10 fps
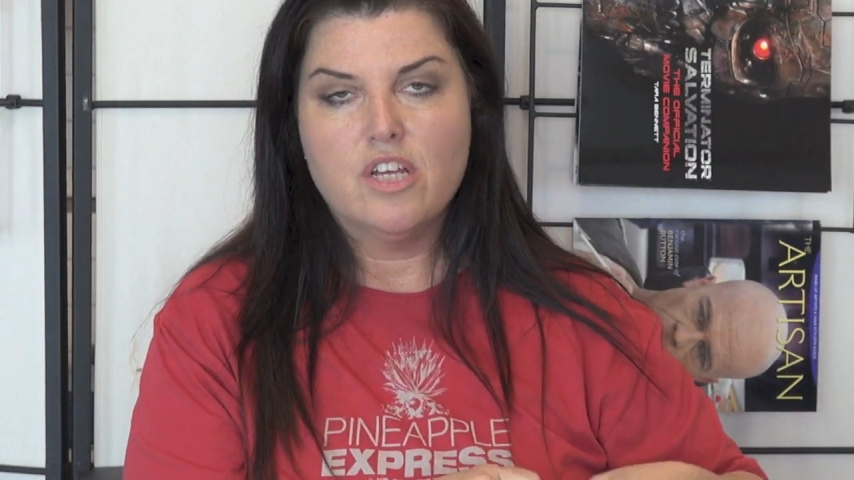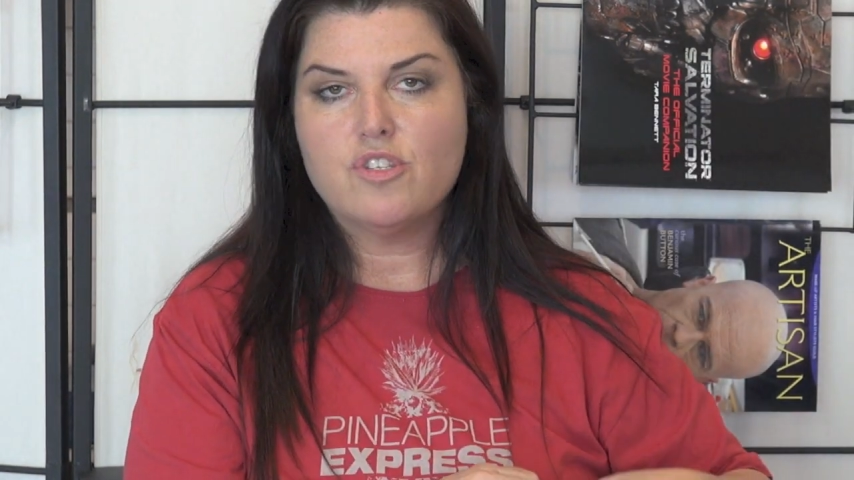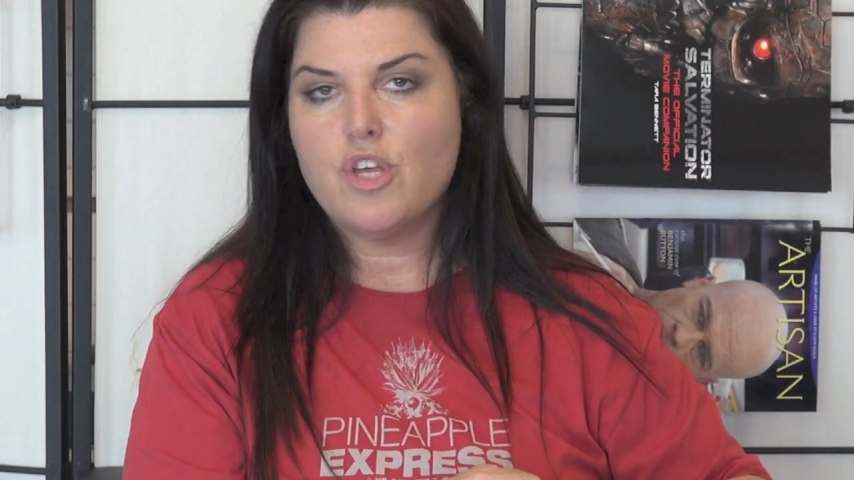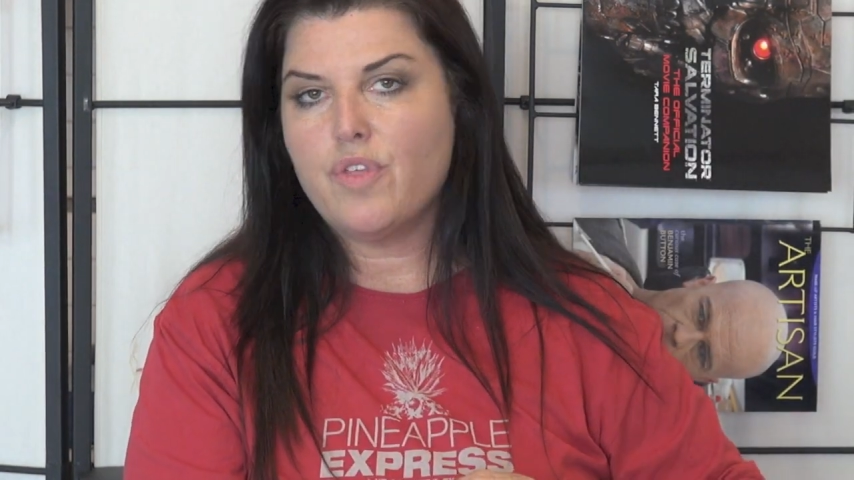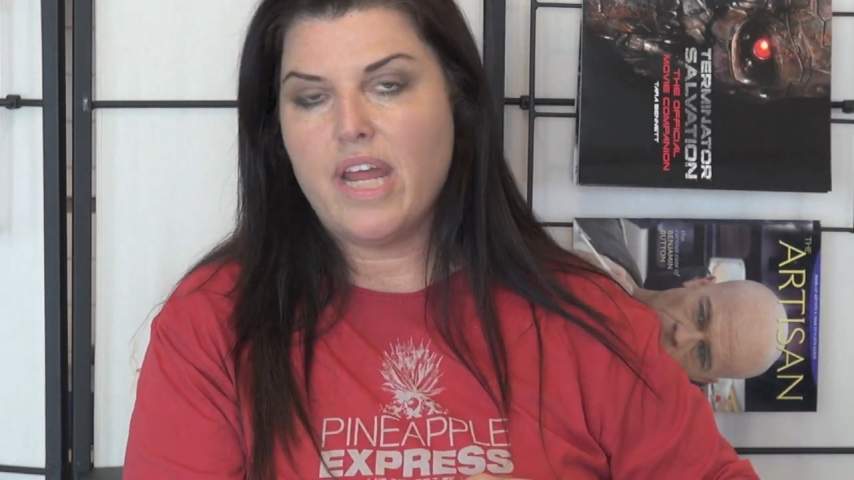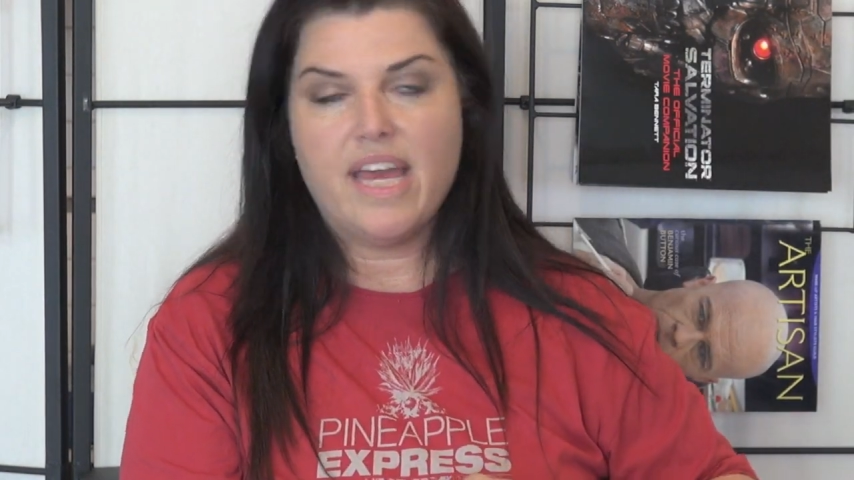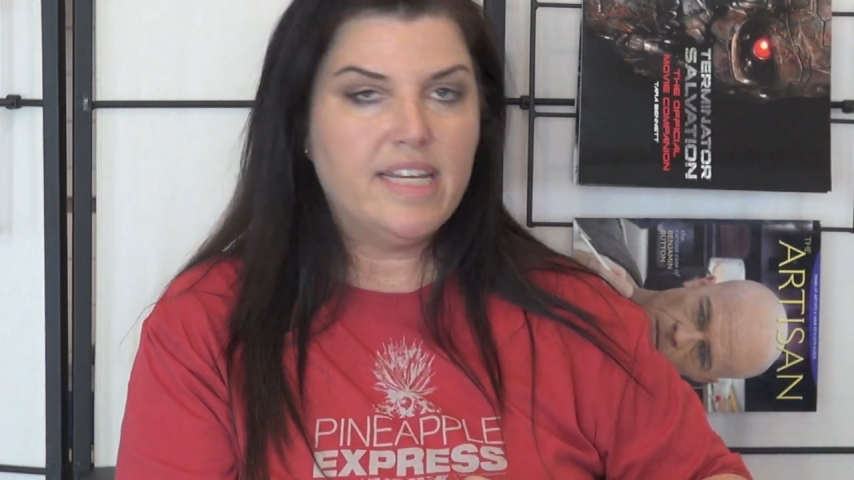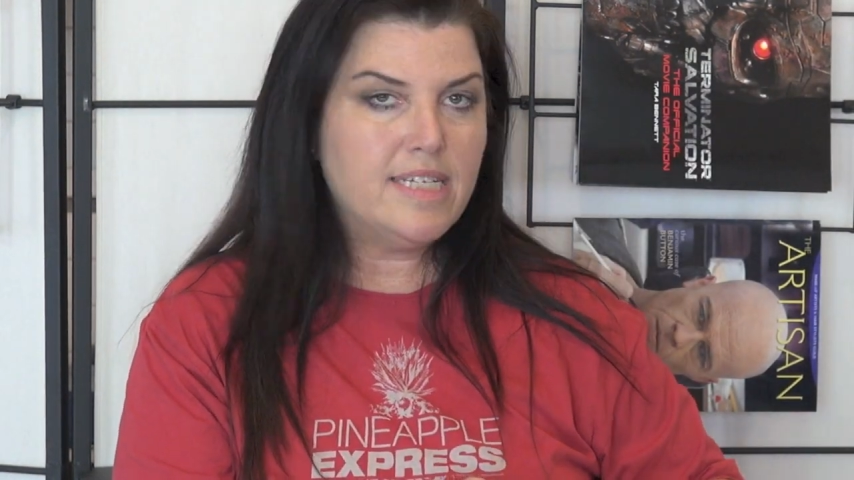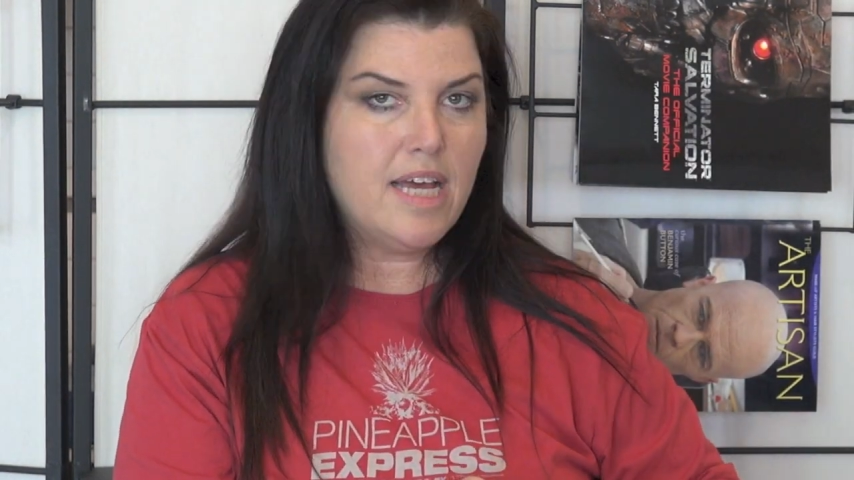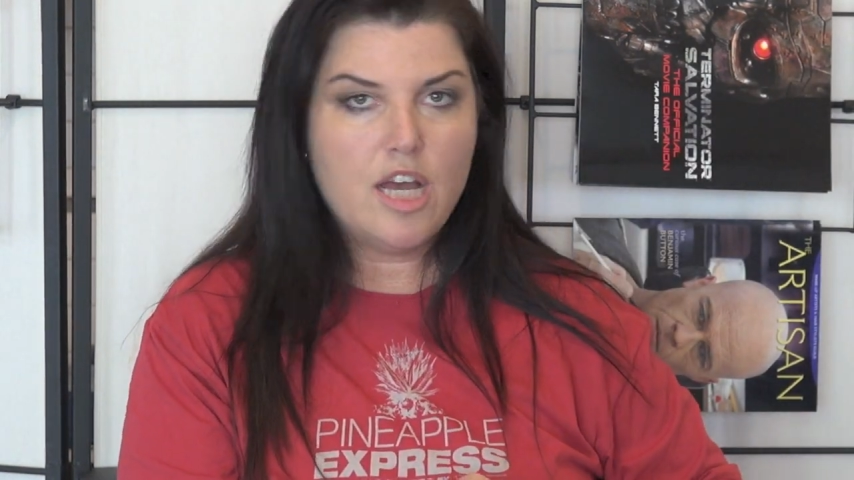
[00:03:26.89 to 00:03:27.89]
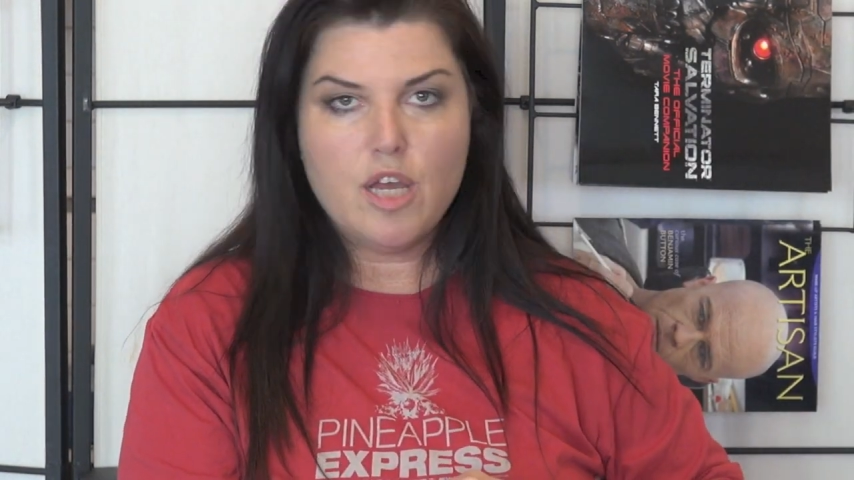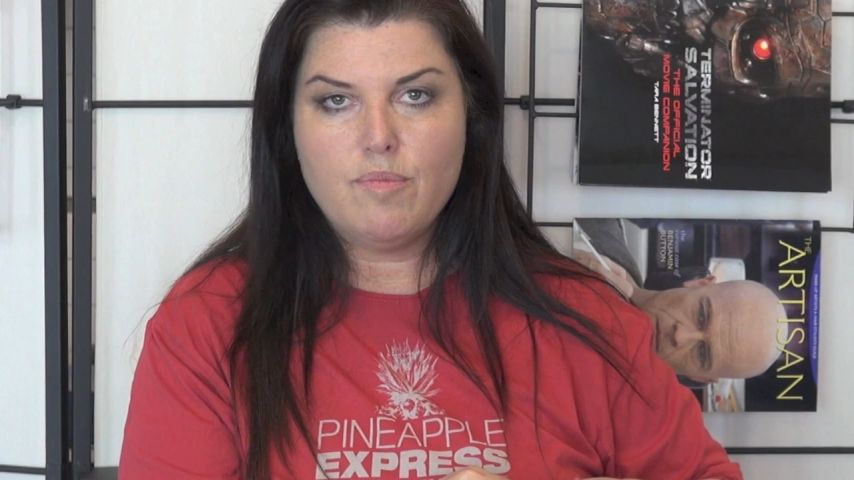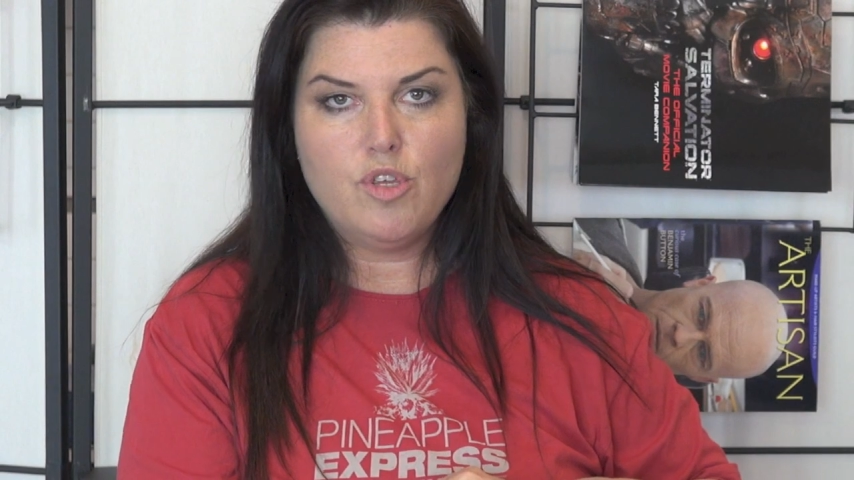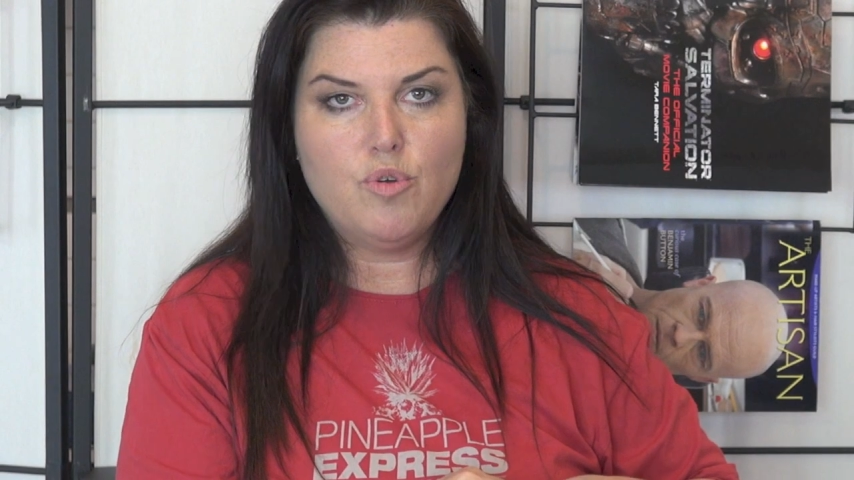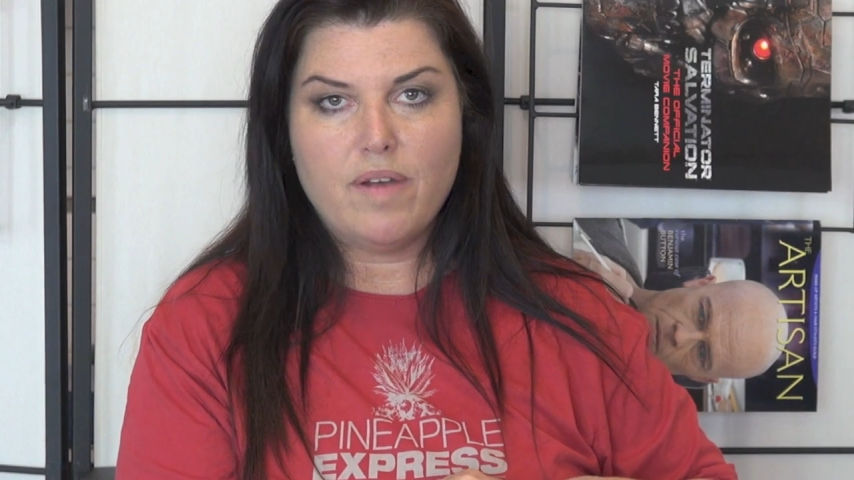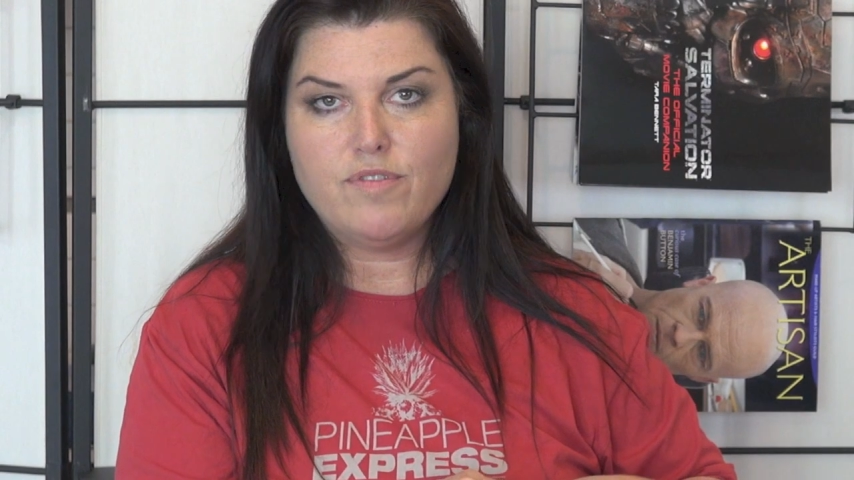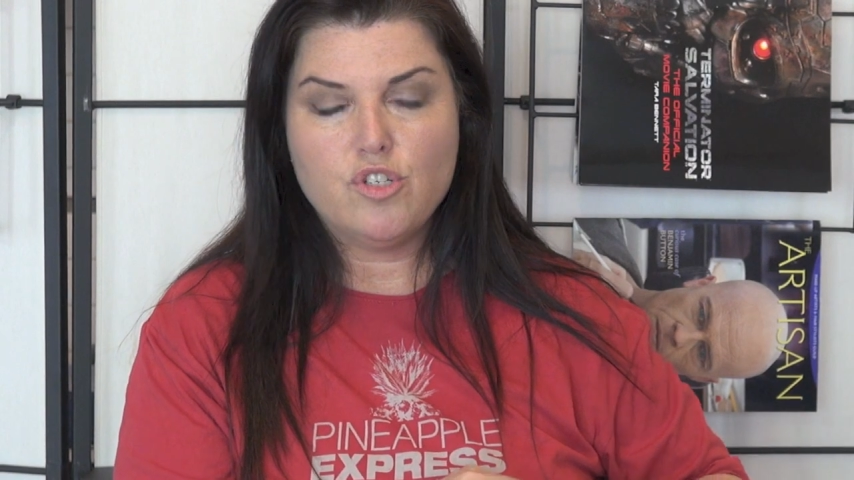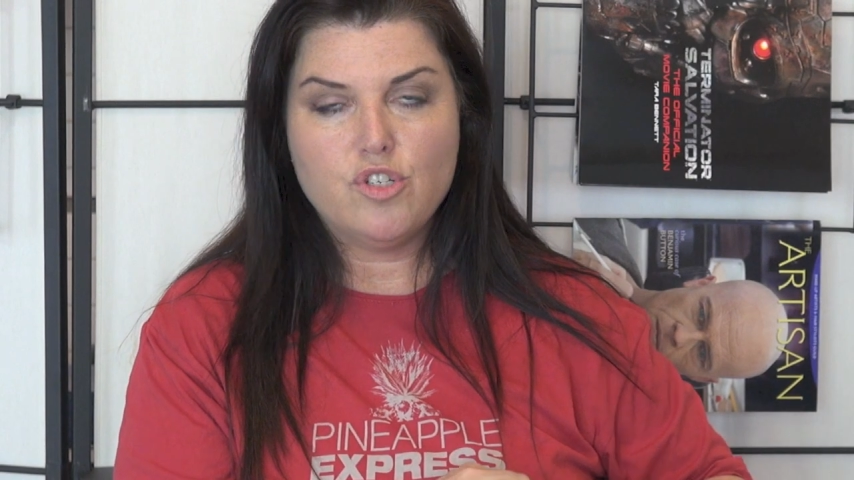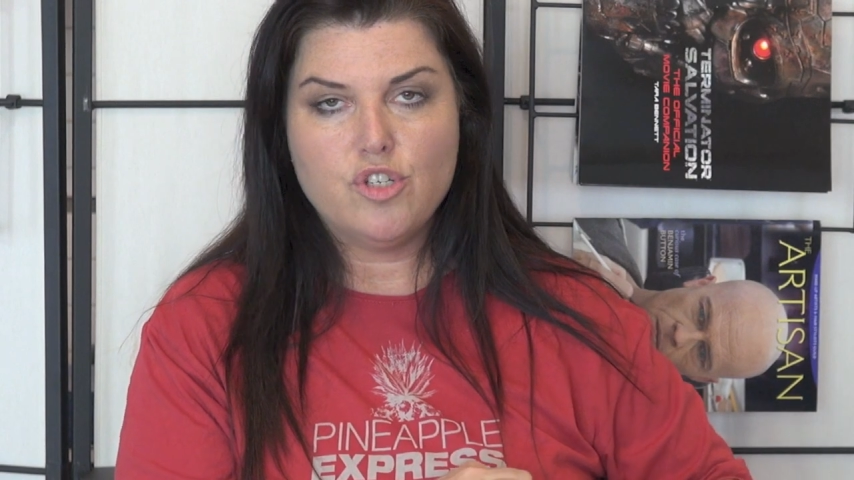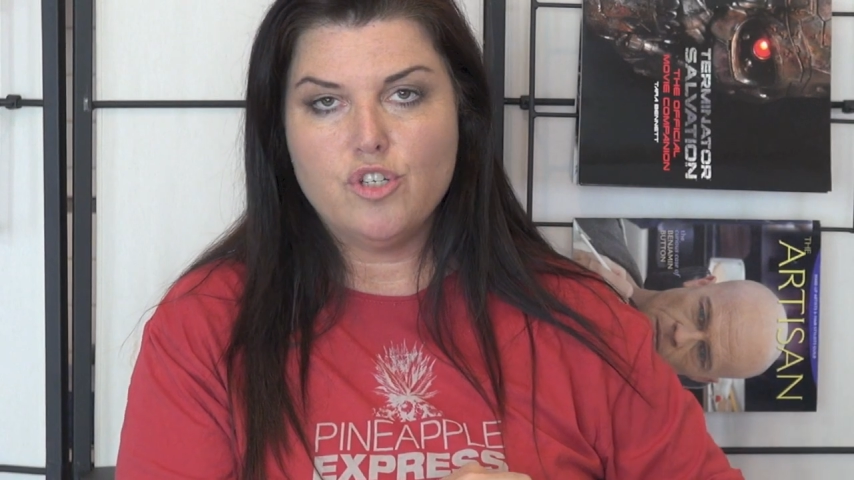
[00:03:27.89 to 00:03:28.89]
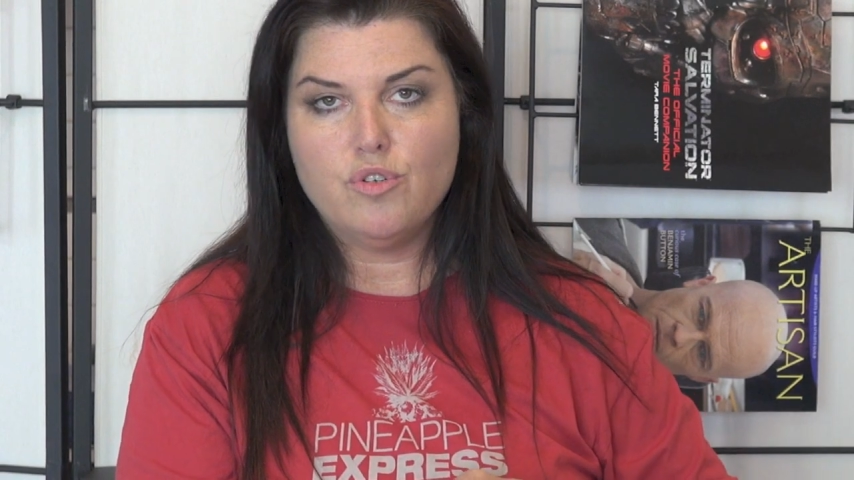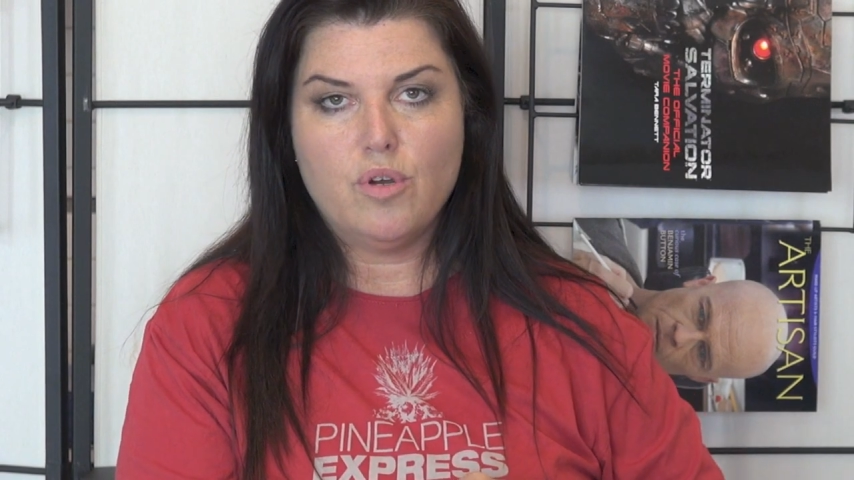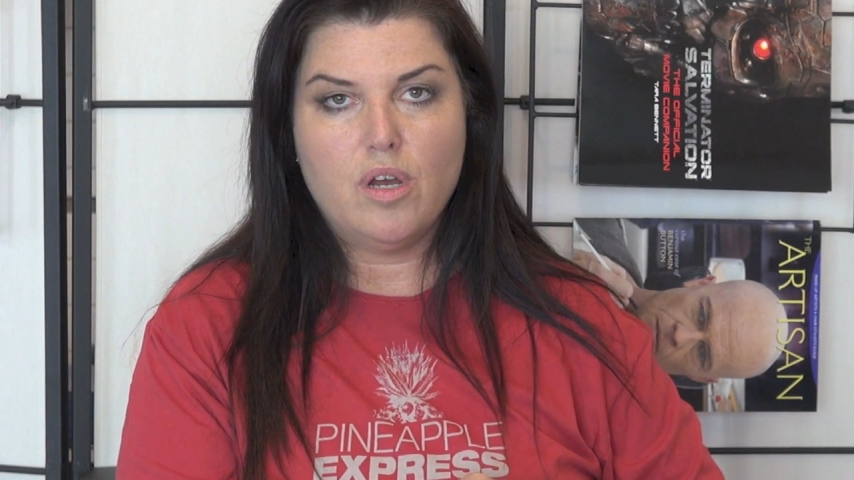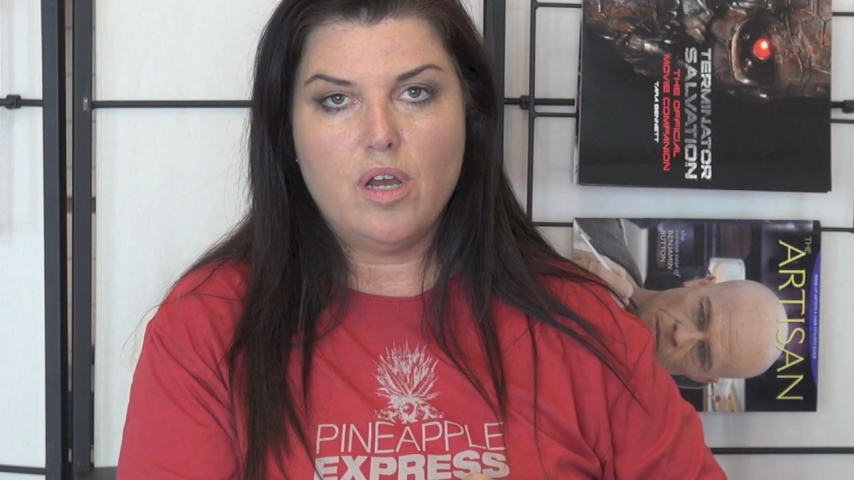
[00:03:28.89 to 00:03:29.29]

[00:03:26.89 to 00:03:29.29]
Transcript: So that anytime you have to do,